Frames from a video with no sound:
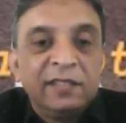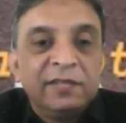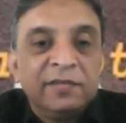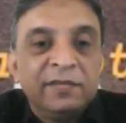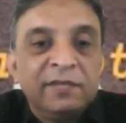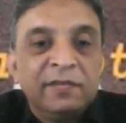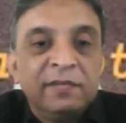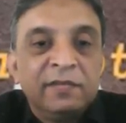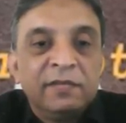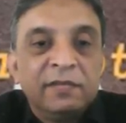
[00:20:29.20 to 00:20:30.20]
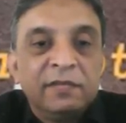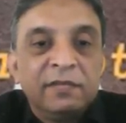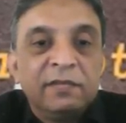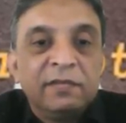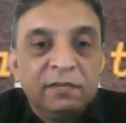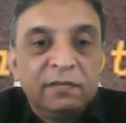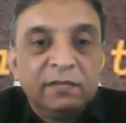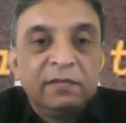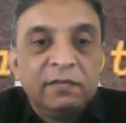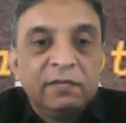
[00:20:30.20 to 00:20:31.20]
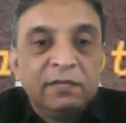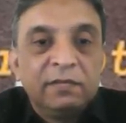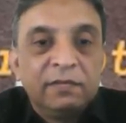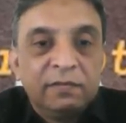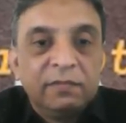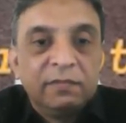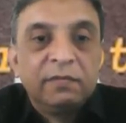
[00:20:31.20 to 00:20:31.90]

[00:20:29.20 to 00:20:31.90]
The person shown says nothing.